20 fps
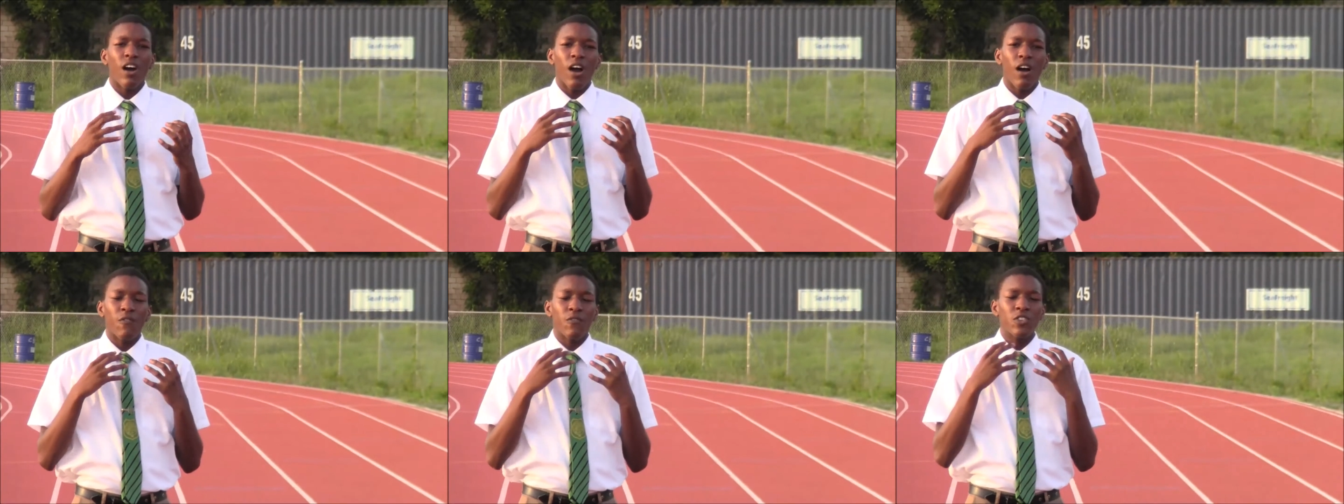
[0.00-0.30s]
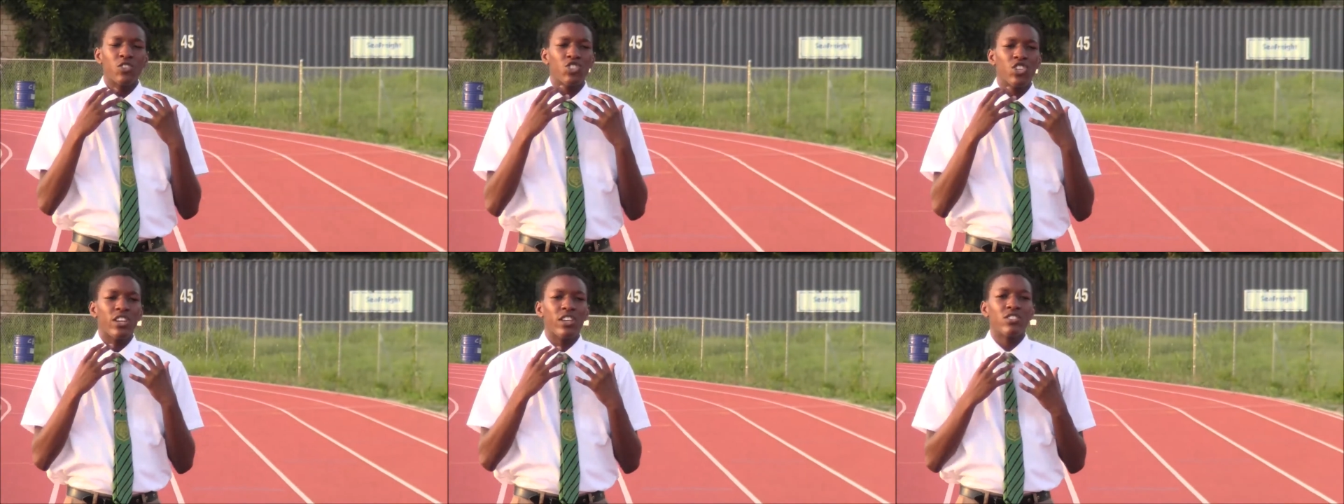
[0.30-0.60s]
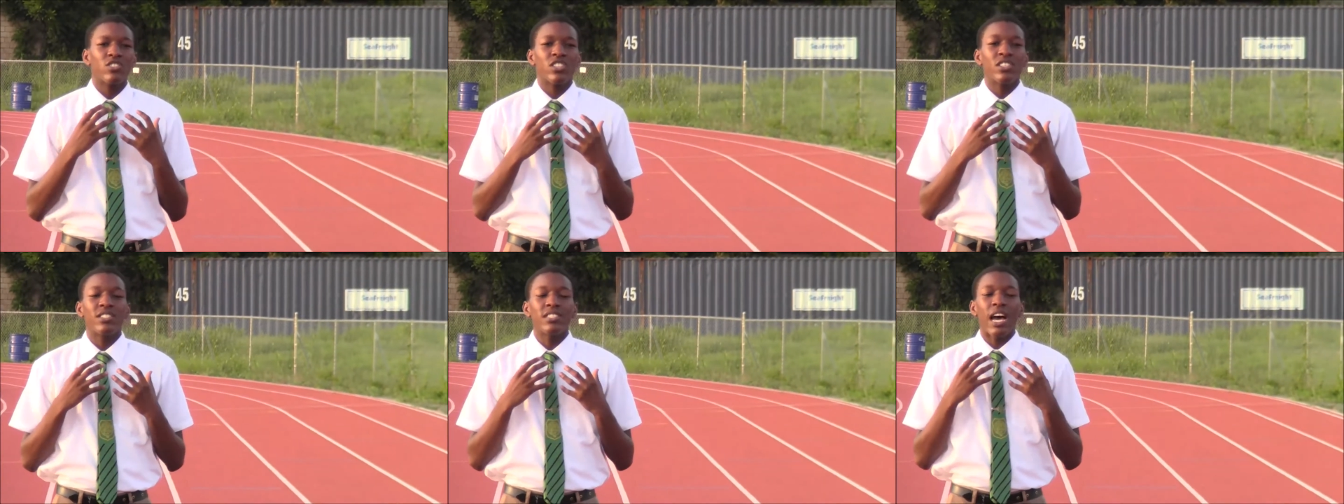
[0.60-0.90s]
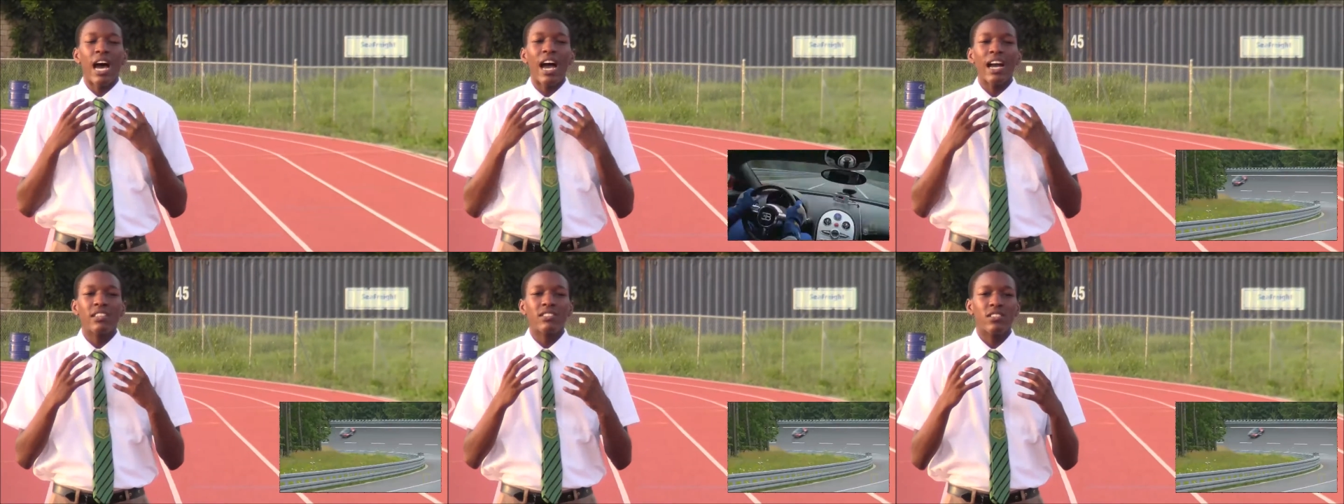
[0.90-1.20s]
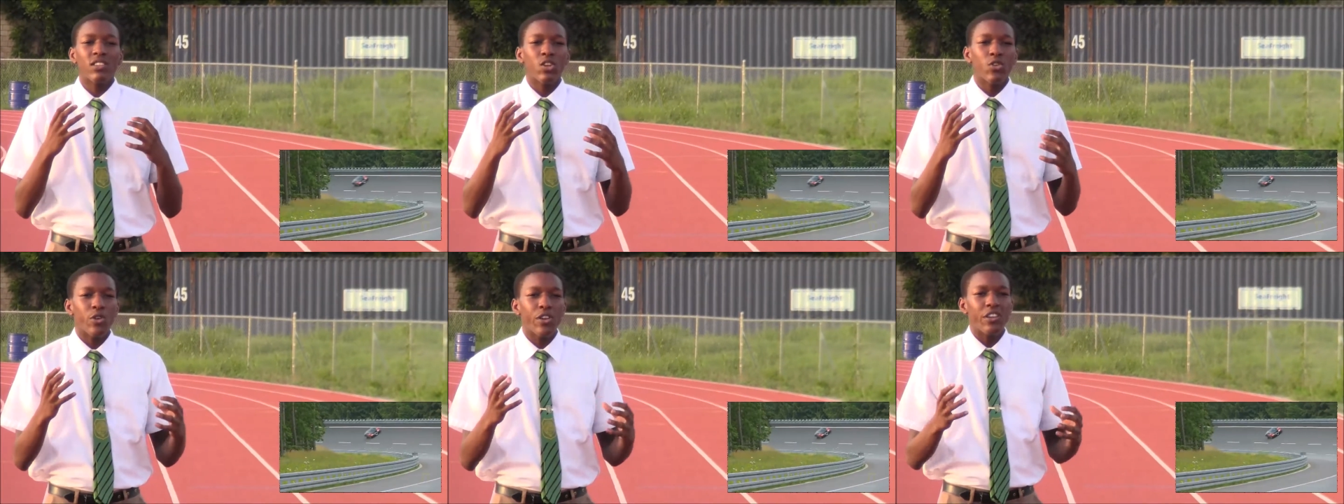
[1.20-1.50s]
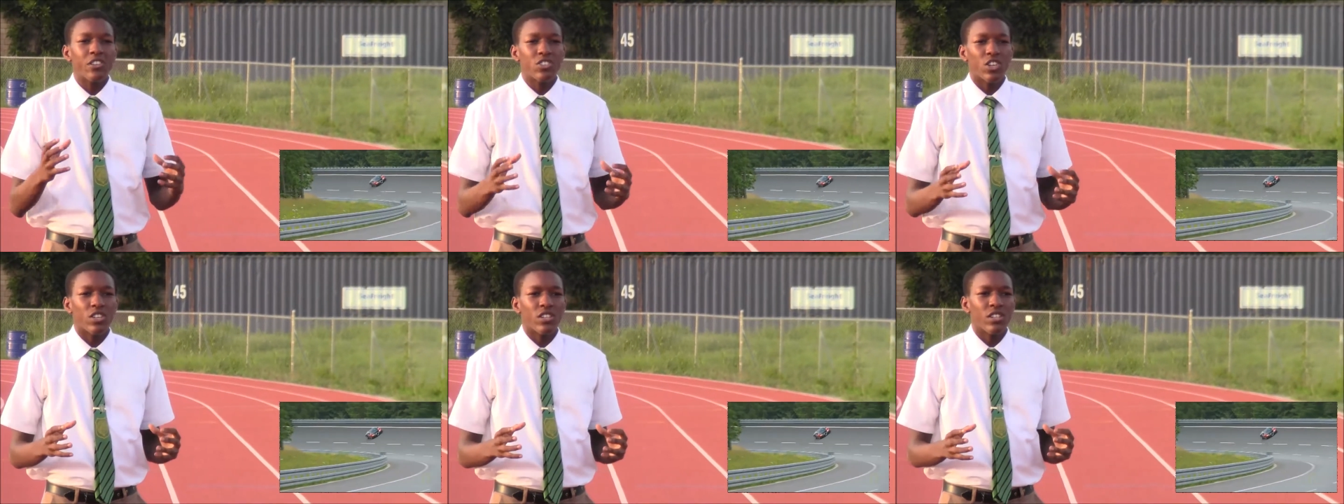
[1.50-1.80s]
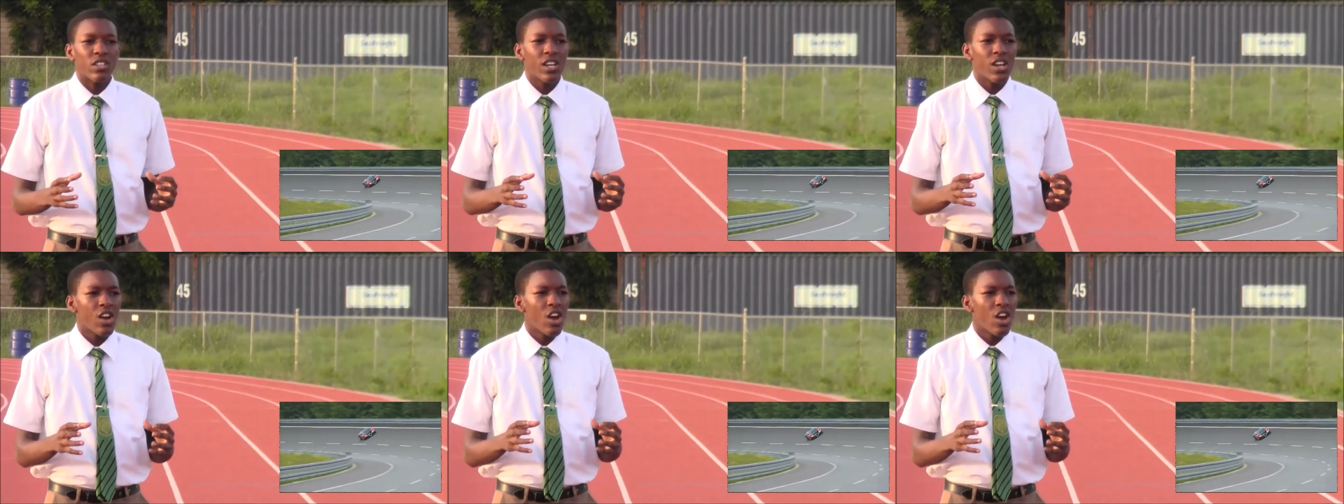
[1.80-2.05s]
of the change in acceleration